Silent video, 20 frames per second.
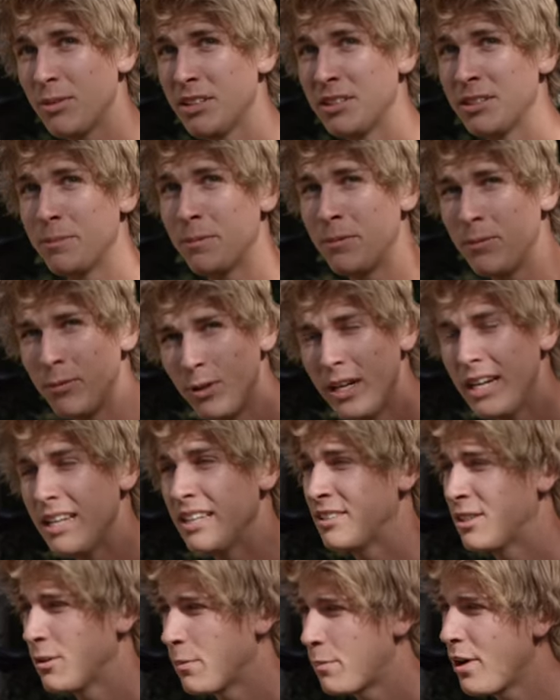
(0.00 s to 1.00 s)
I was
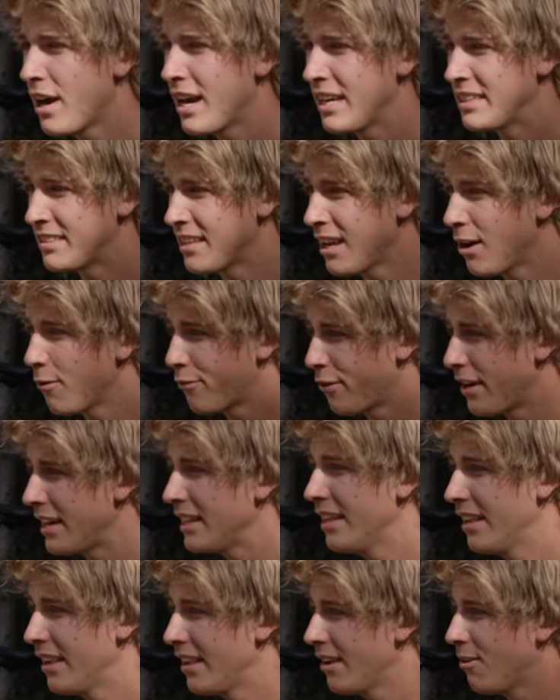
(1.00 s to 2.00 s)
really surprised how
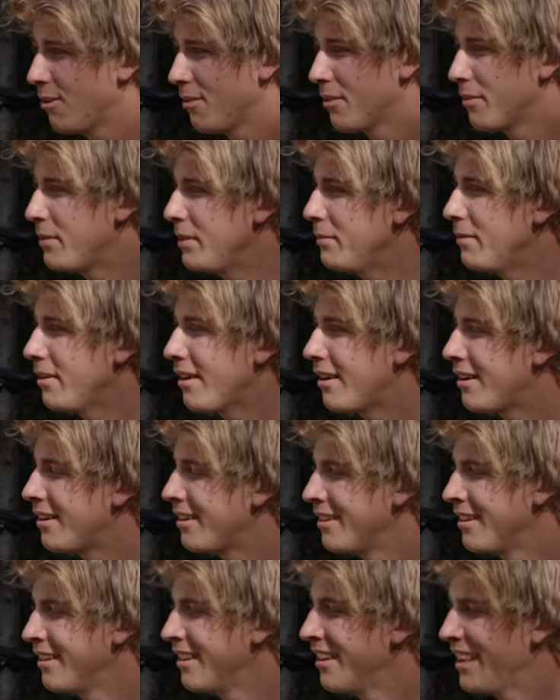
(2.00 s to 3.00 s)
friendly all the people are.
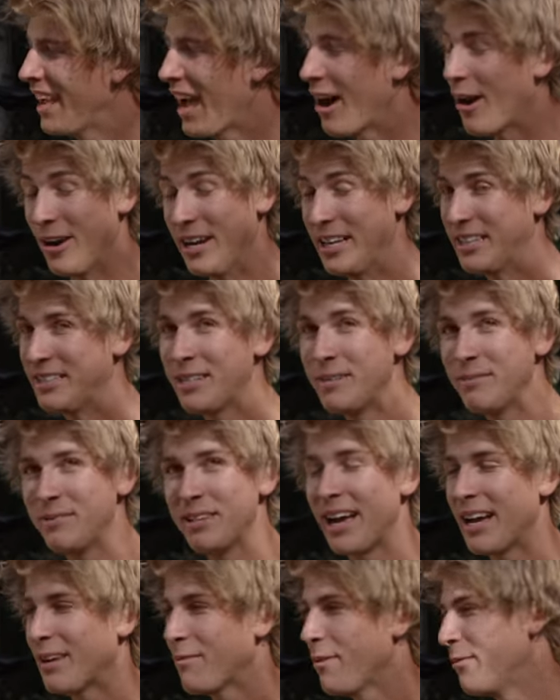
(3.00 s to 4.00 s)
Oh, it seems
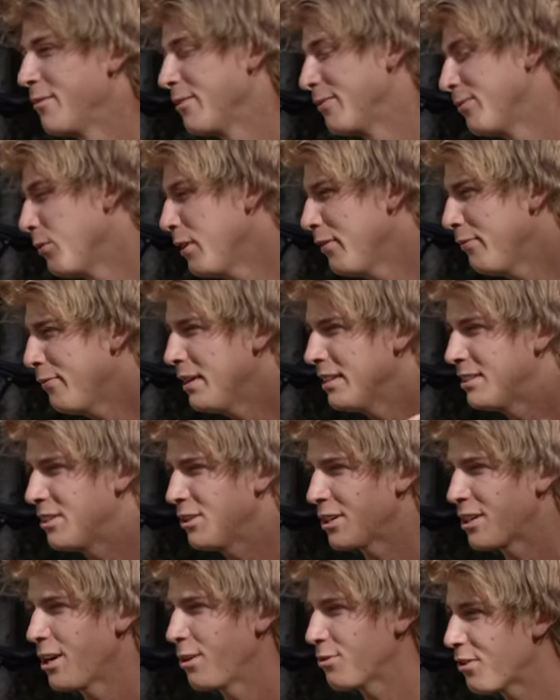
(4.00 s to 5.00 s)
like we've, been
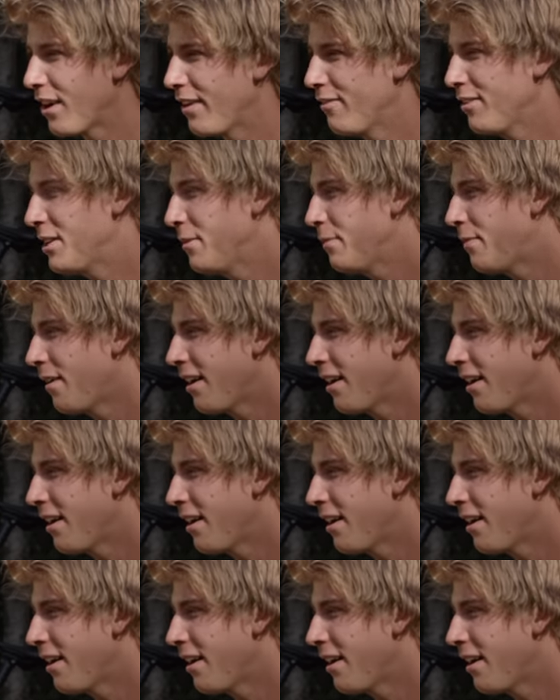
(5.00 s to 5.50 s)
to Coast Gravity